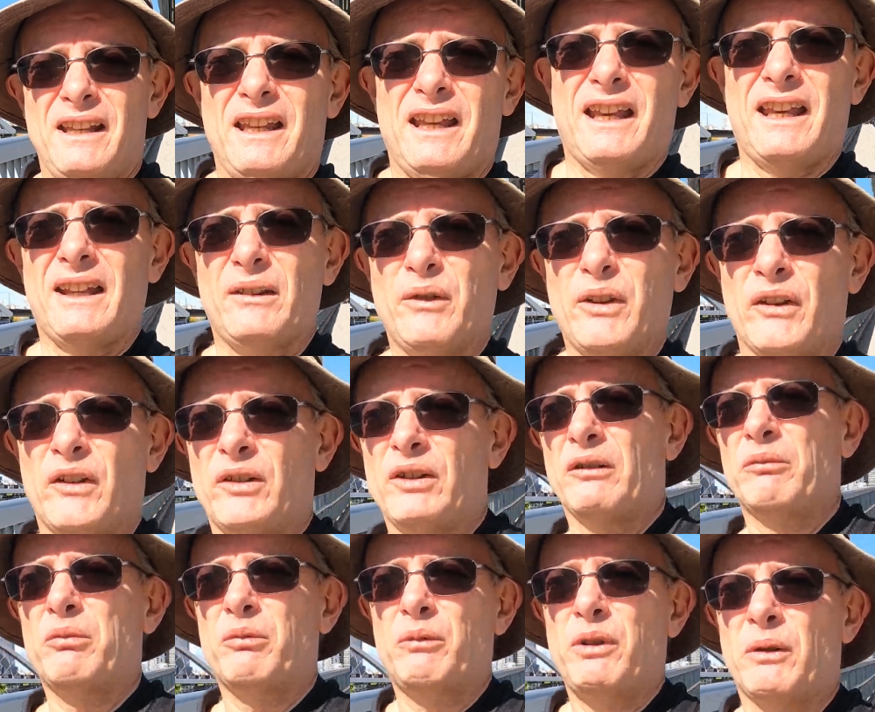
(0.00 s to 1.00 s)
and just
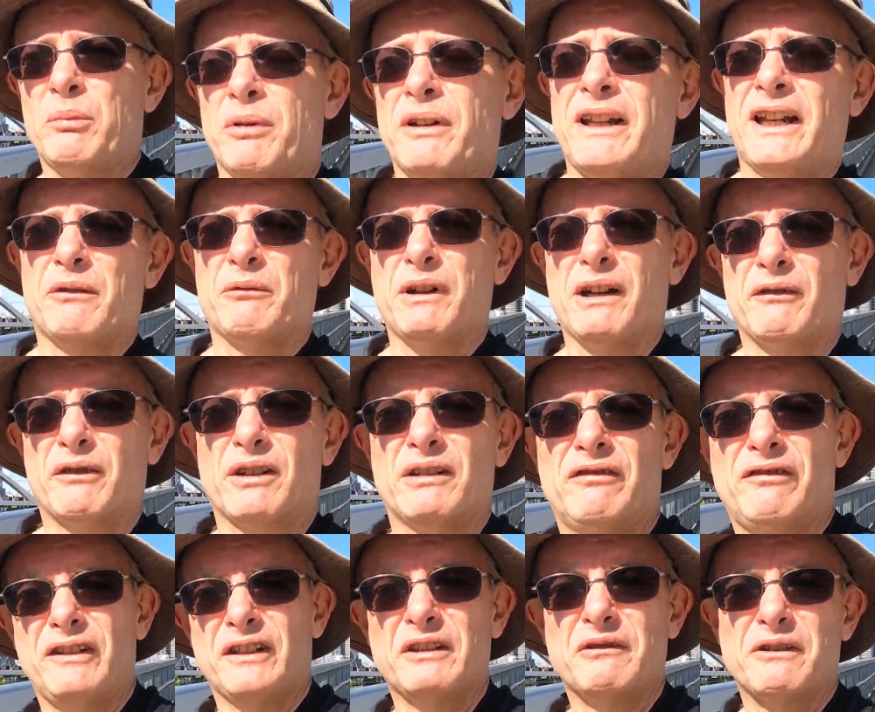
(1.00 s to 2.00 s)
playing around with
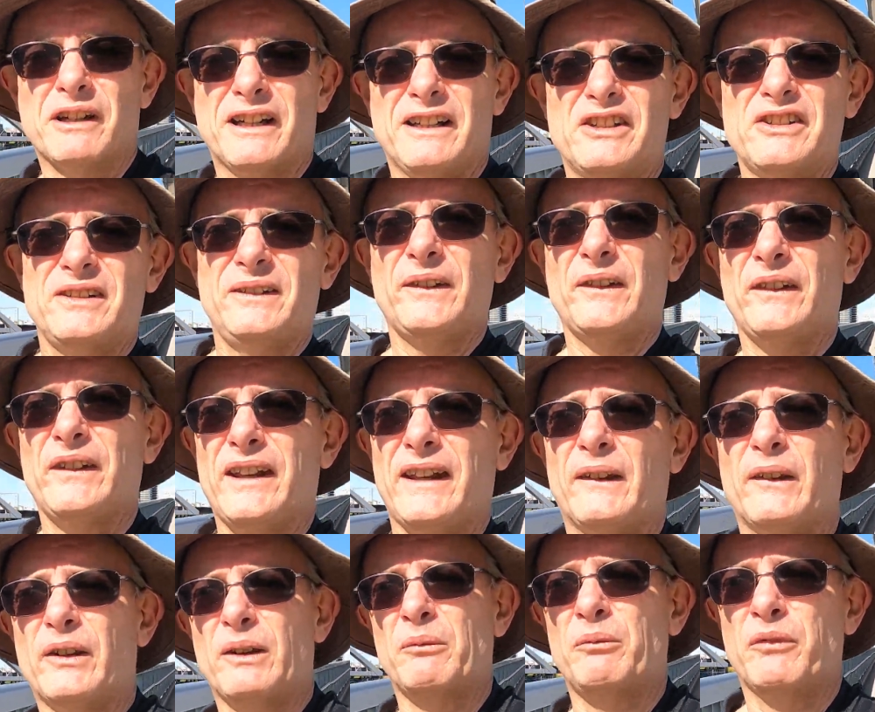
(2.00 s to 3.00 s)
configurations and that,
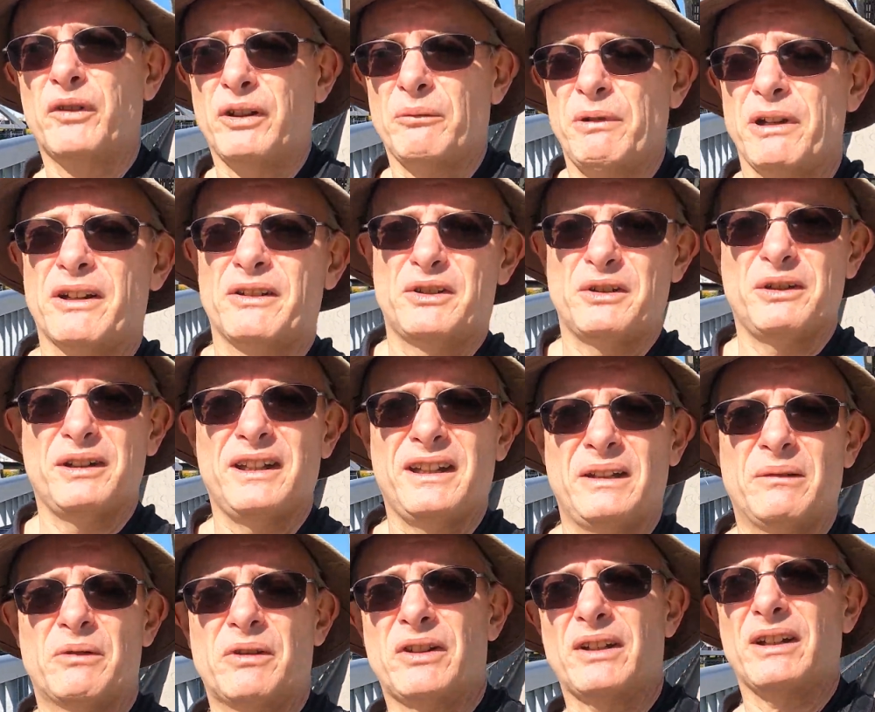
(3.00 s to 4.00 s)
so when I do
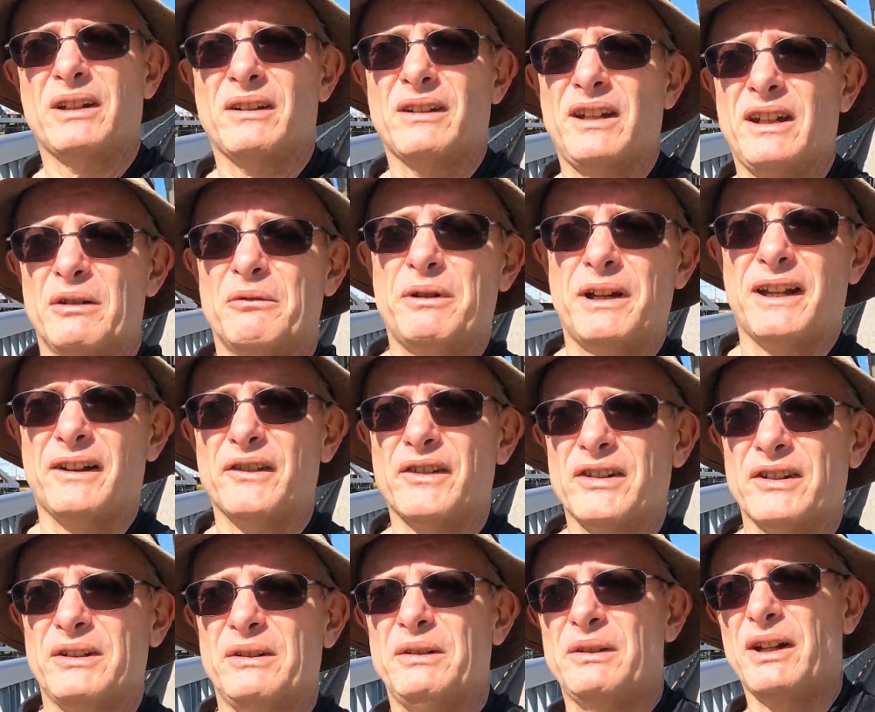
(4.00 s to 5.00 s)
get around
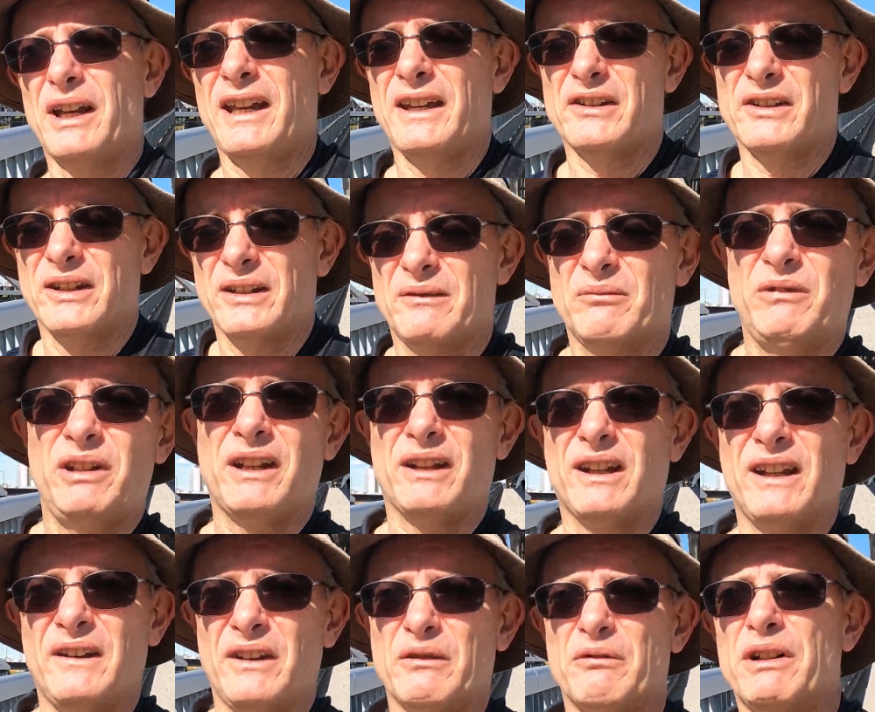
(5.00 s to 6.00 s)
to actually
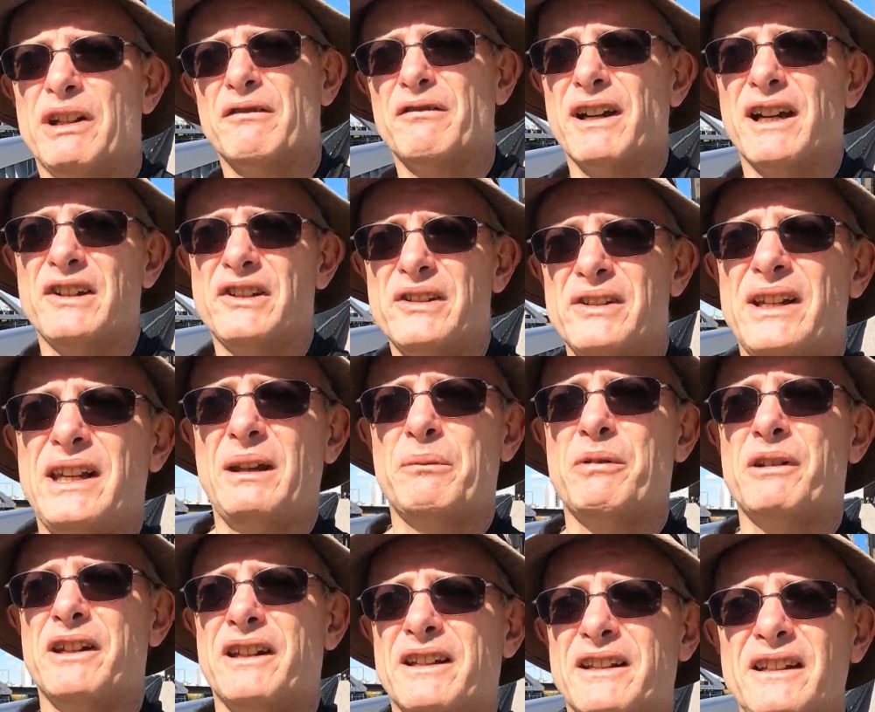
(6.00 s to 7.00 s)
getting the renovation
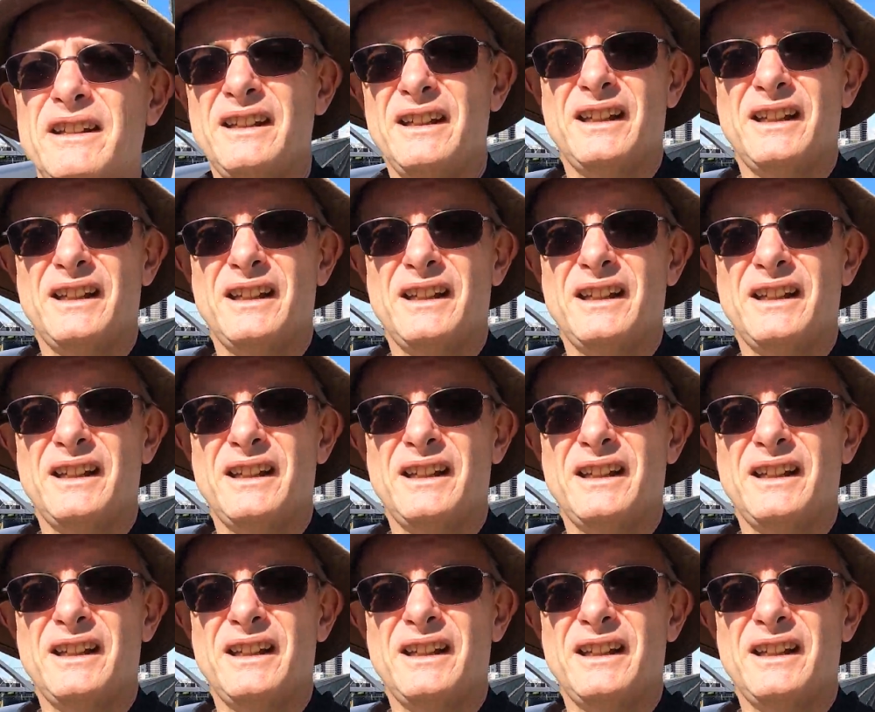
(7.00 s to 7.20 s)
happening,